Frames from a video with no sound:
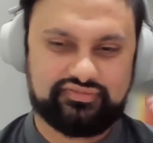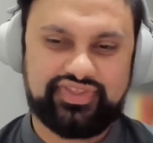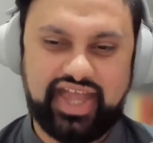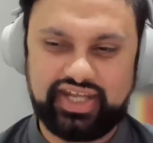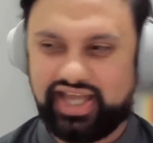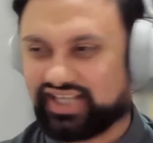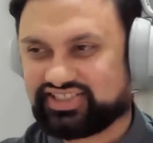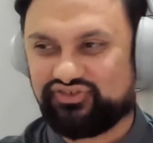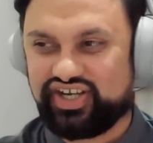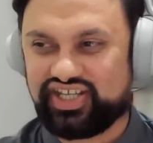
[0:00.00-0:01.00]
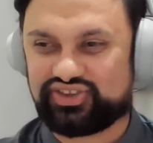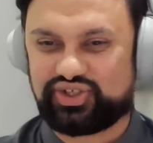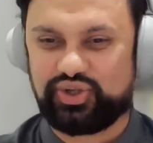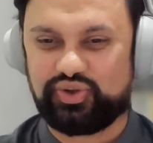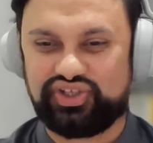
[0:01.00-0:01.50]
then as they're reading
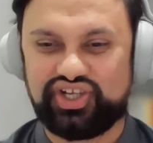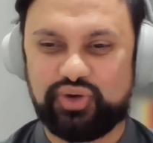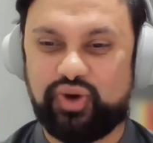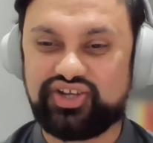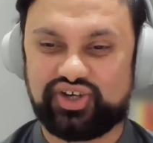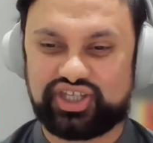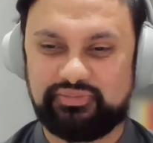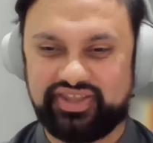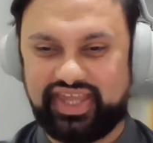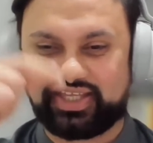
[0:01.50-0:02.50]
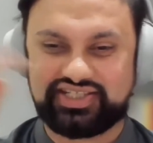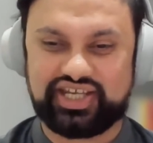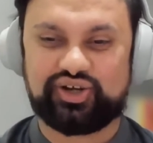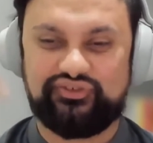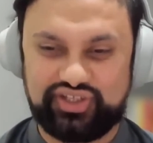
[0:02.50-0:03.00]
through one document, they can
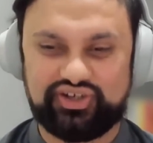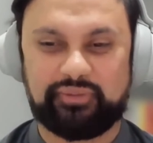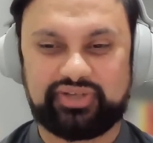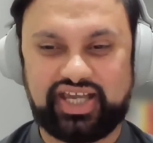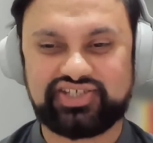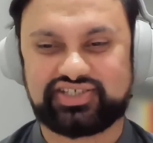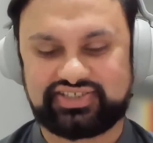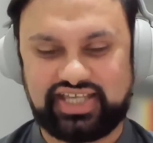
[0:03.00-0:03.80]
tick off in your application to